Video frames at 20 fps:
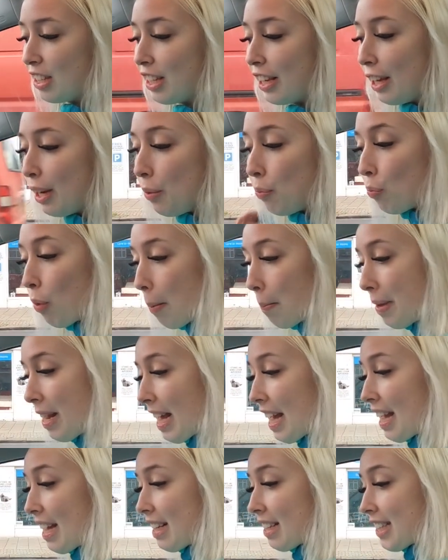to, one
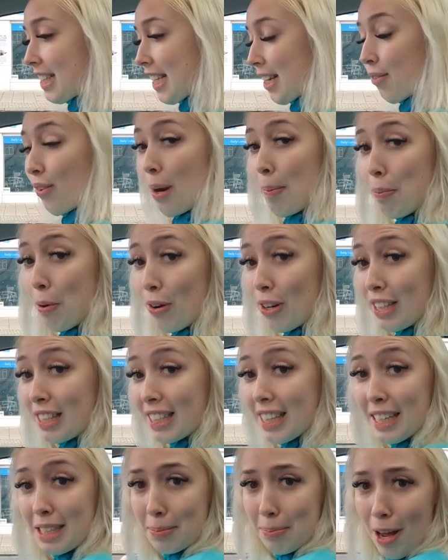minute, 0
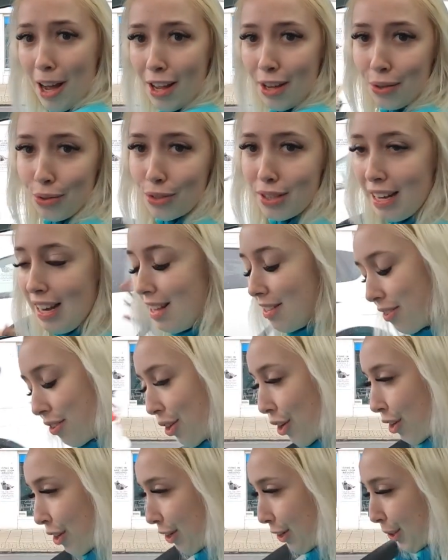0.6 miles, let's
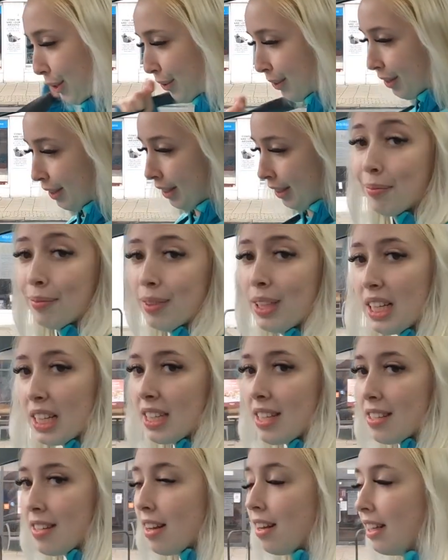go.
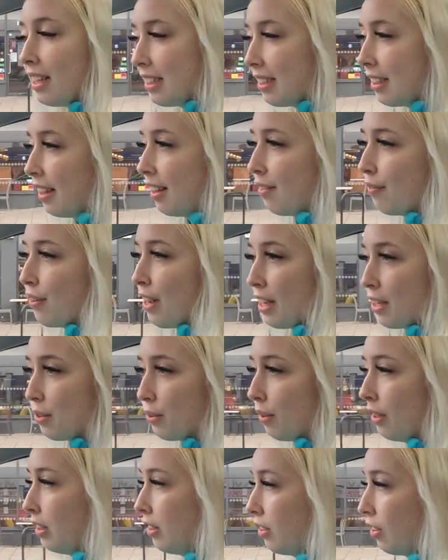This is nice that the
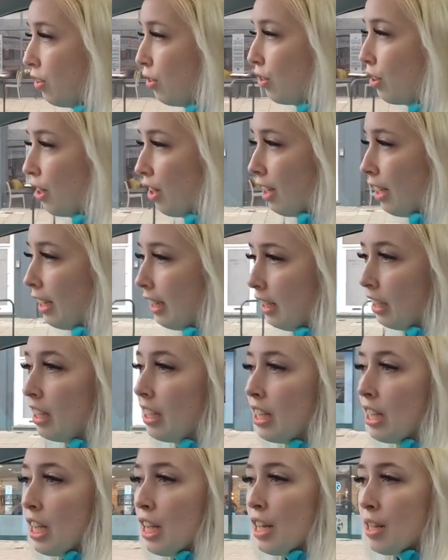first one's not going
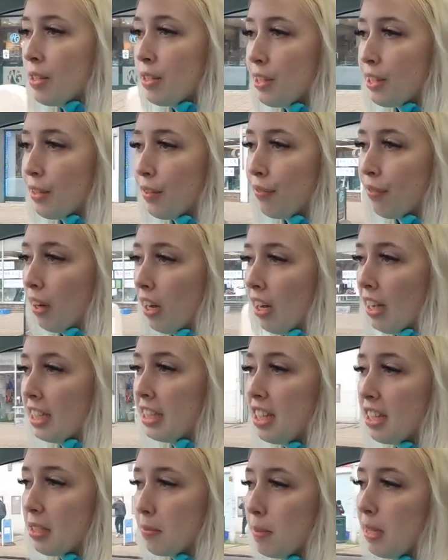too far.
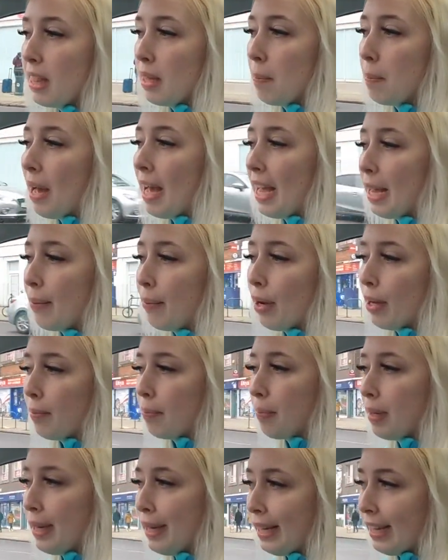It does mean the pay
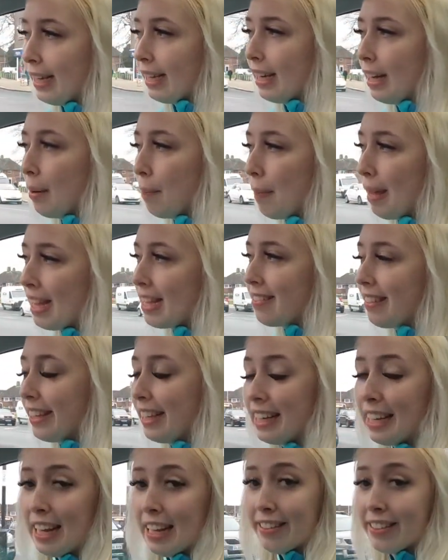won't be
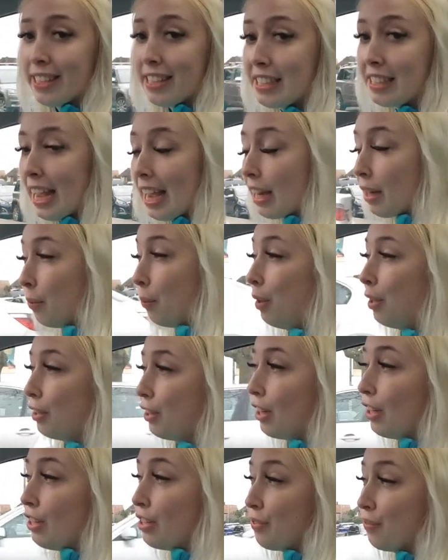amazing unless the second
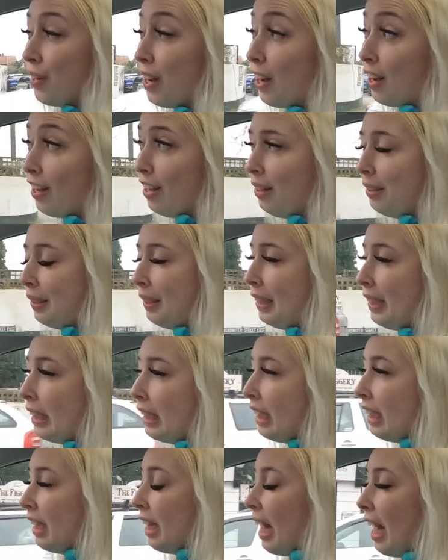one goes far,
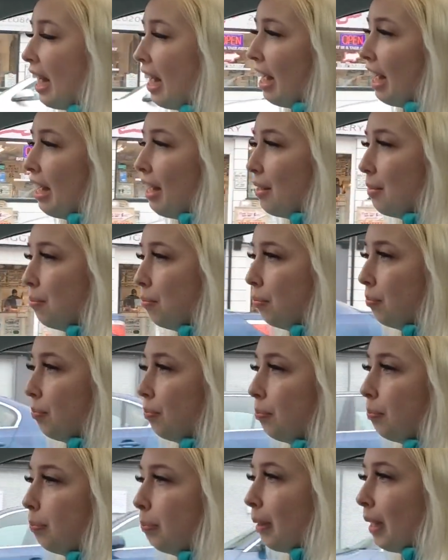um,
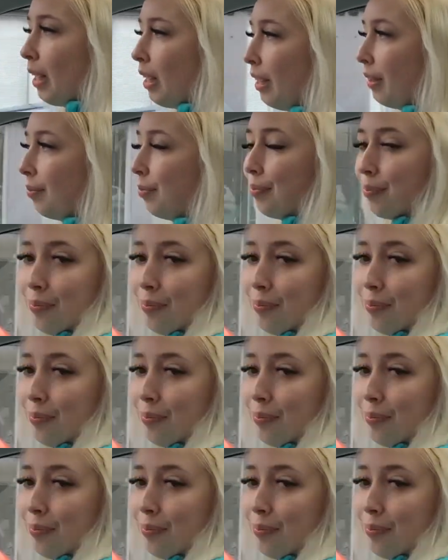but